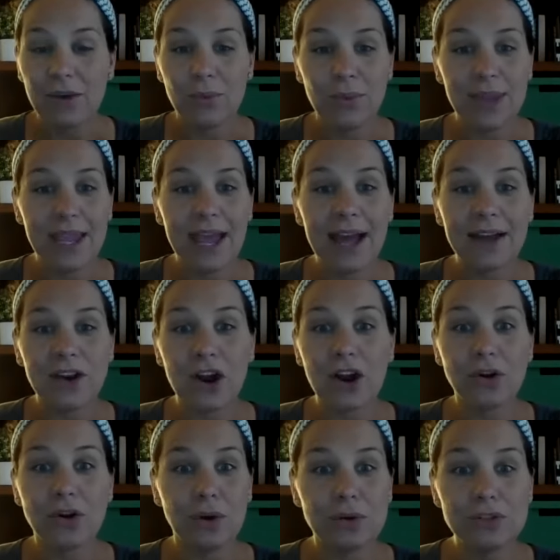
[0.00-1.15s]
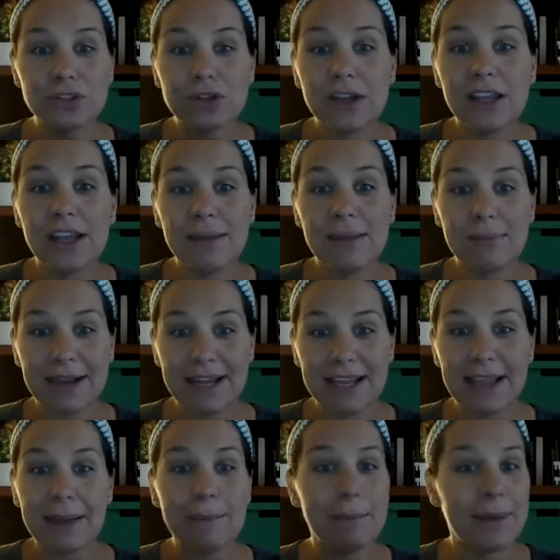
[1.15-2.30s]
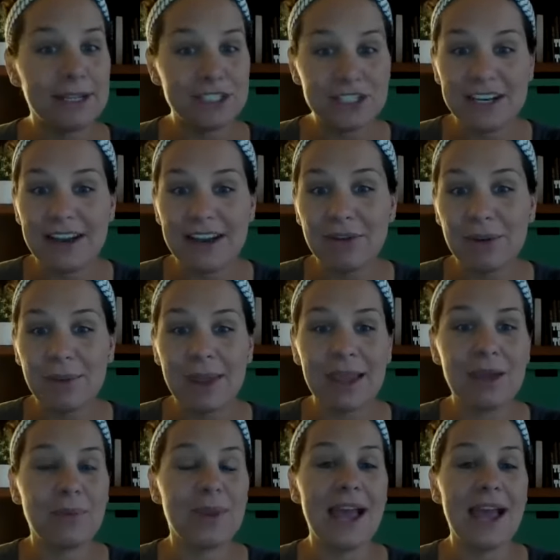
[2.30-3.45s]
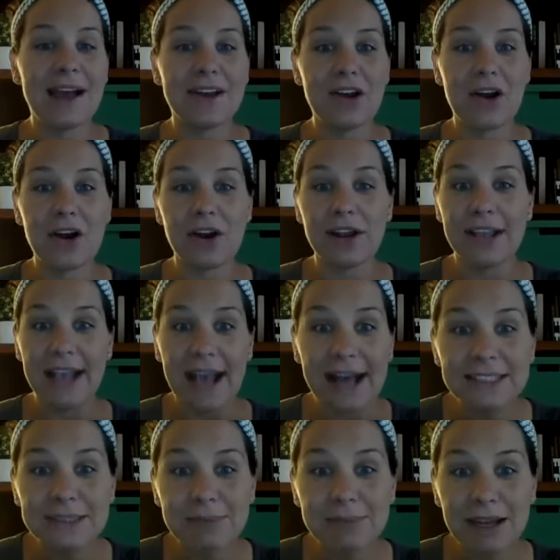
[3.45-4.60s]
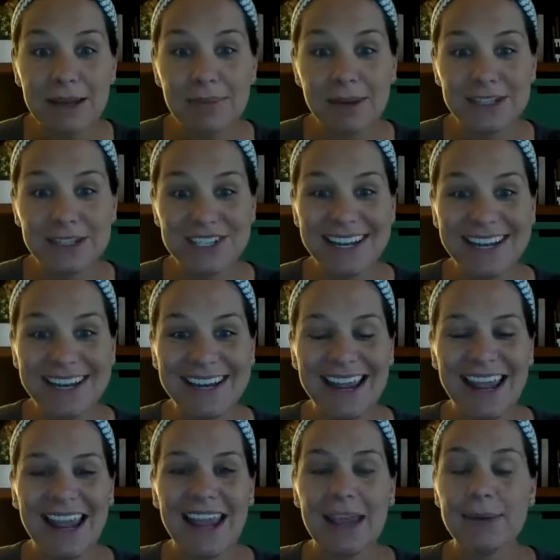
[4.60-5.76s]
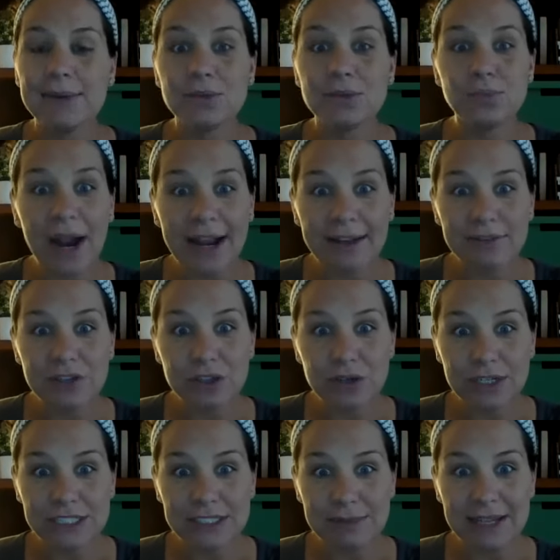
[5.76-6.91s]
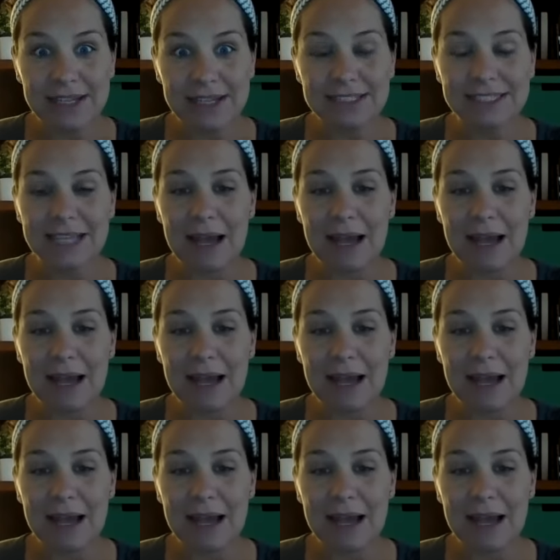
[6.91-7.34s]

We had our grocery money budgeted every week, we had our gas money budgeted it was right after Christmas.